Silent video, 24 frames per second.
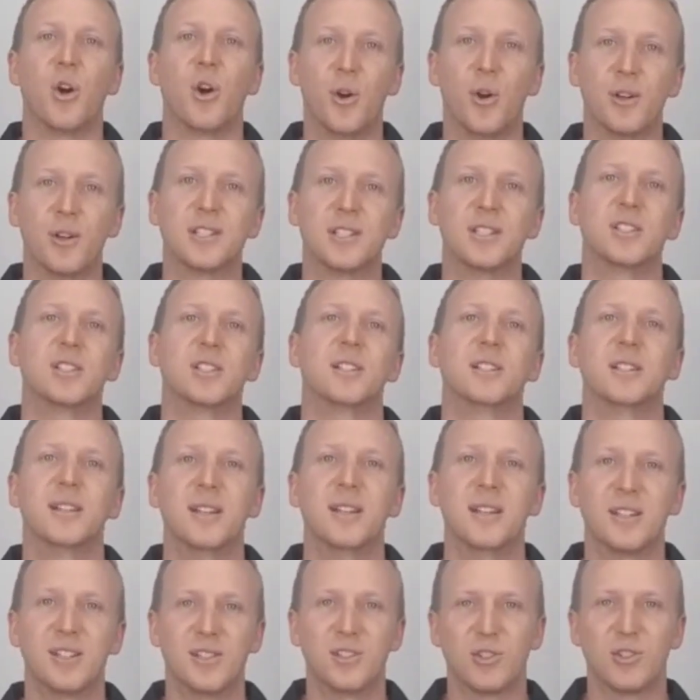oxygen
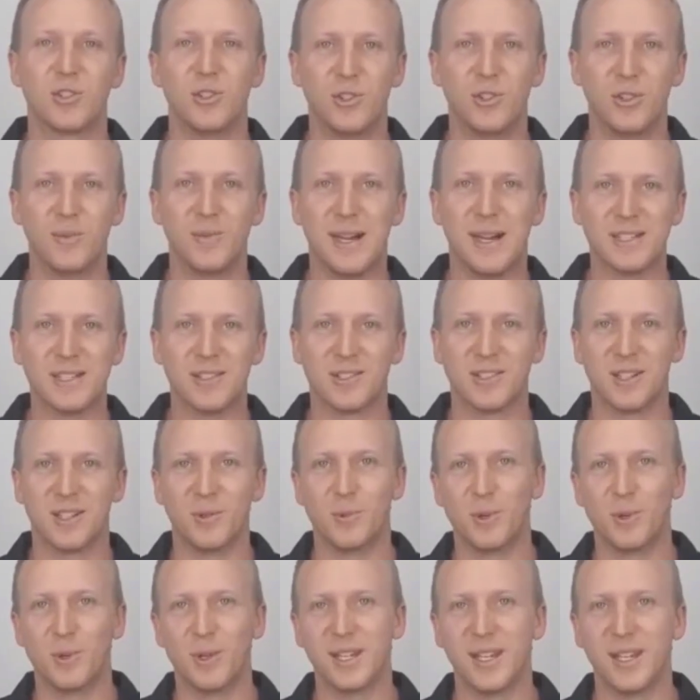to the muscles that are
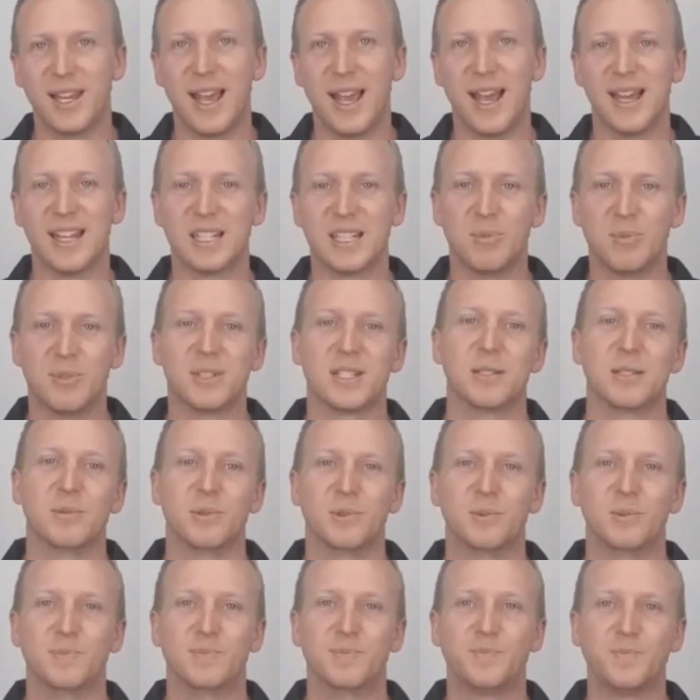working as
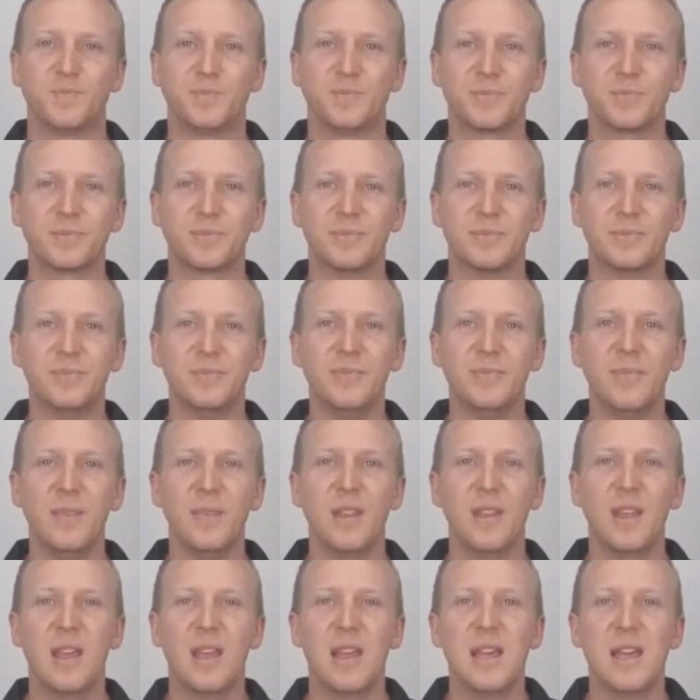possible.
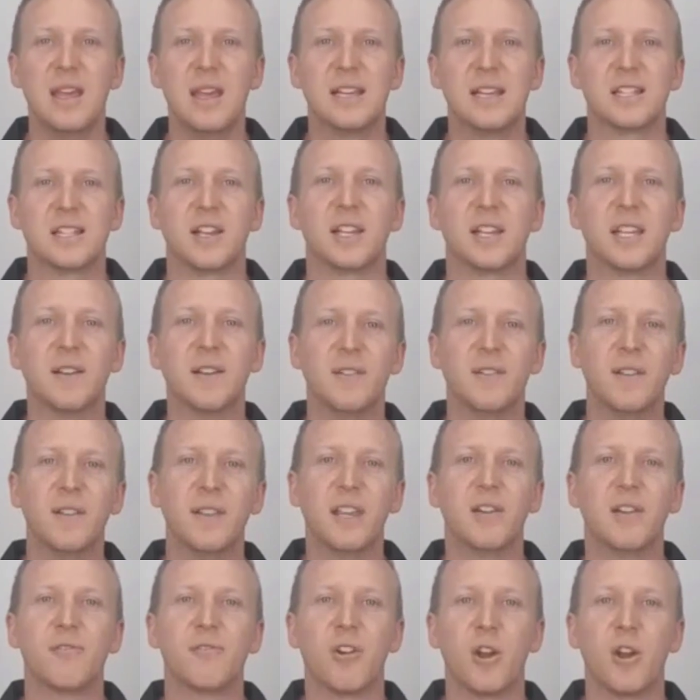So given the
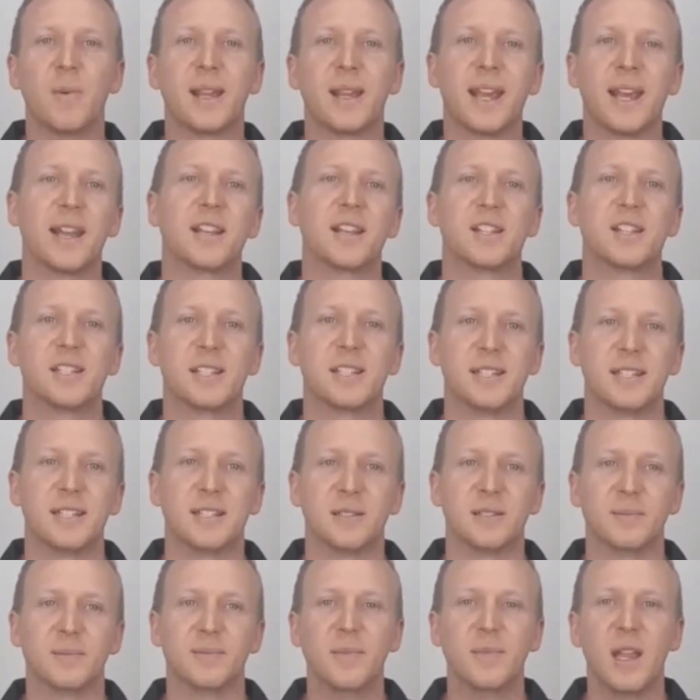aerobic energy
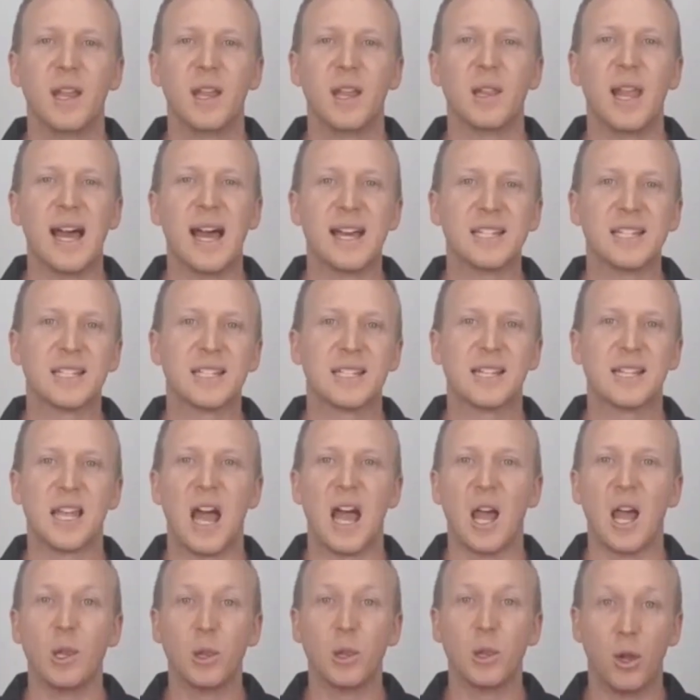system lasts
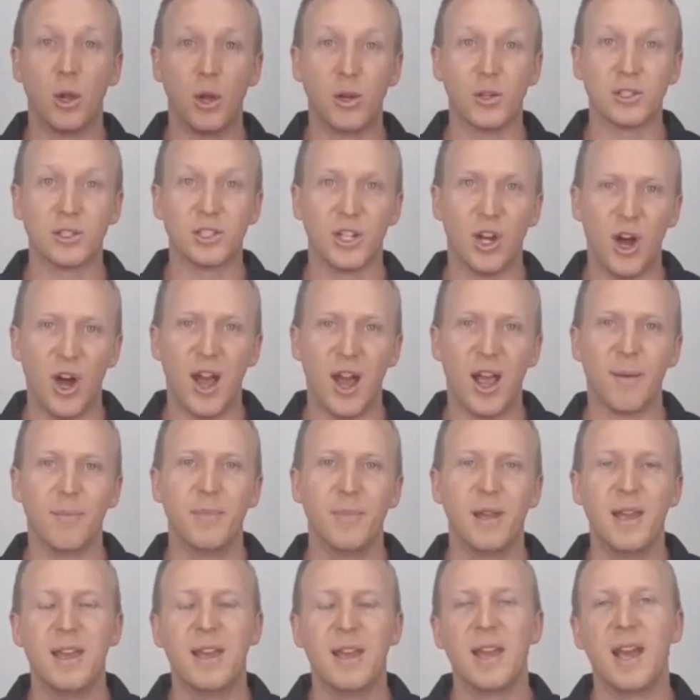a long time,
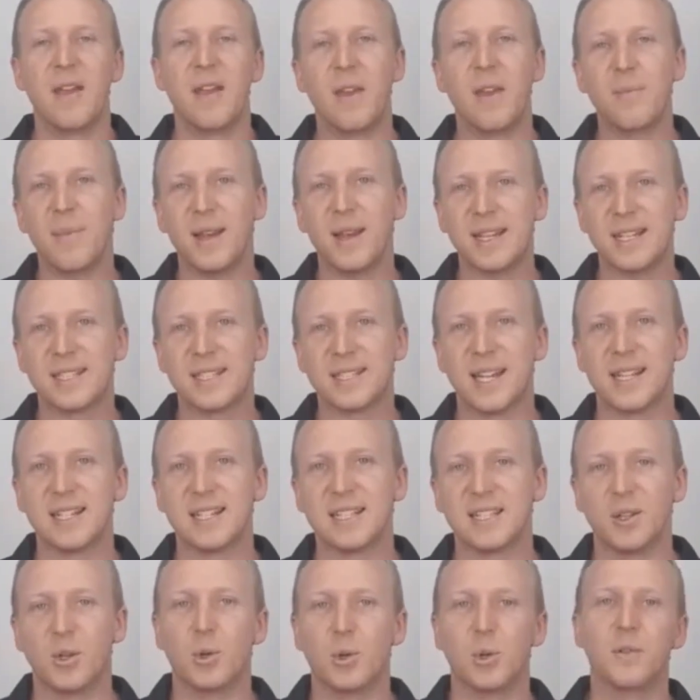it then makes sense
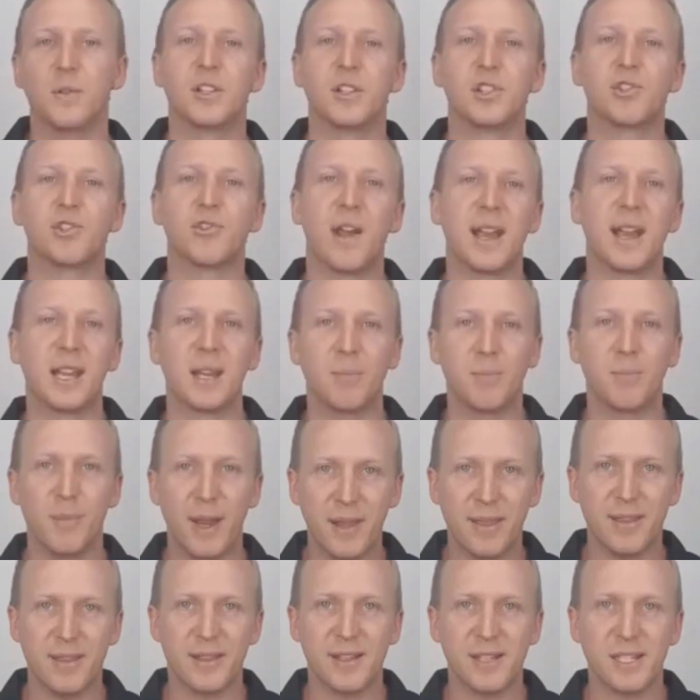that all of the training
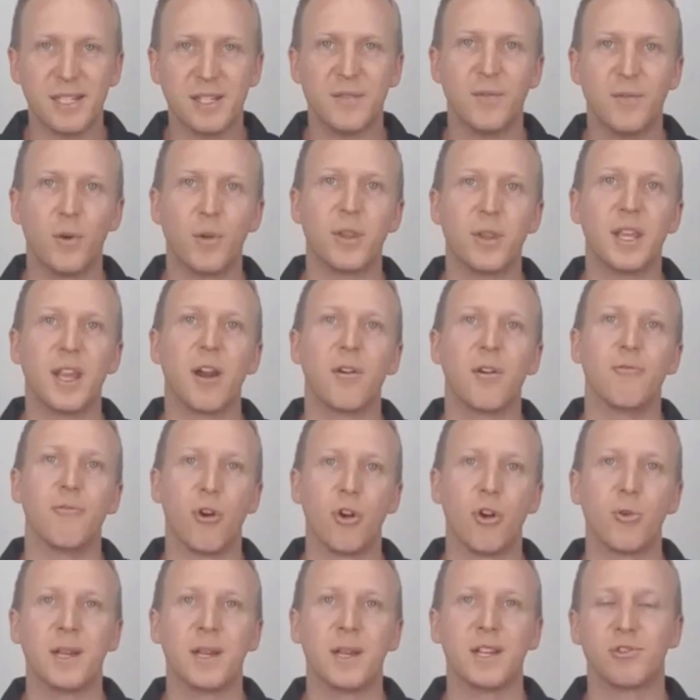methods for the
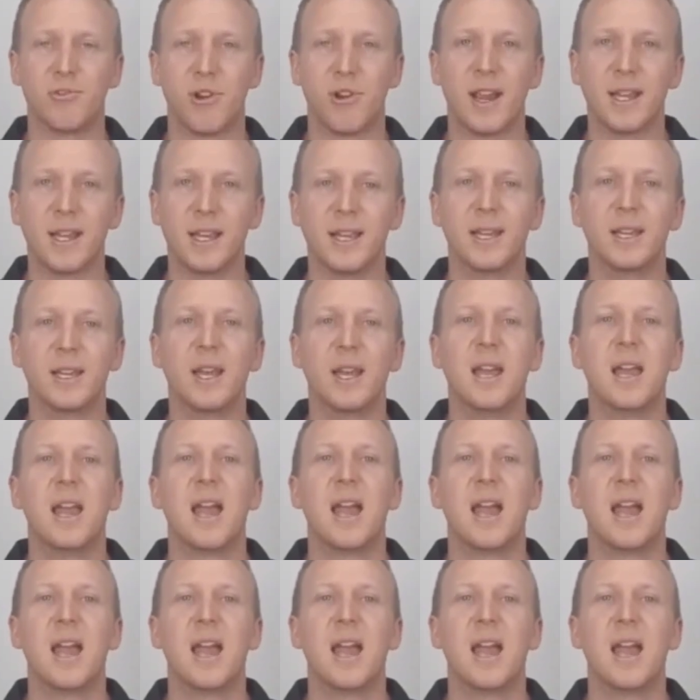aerobic training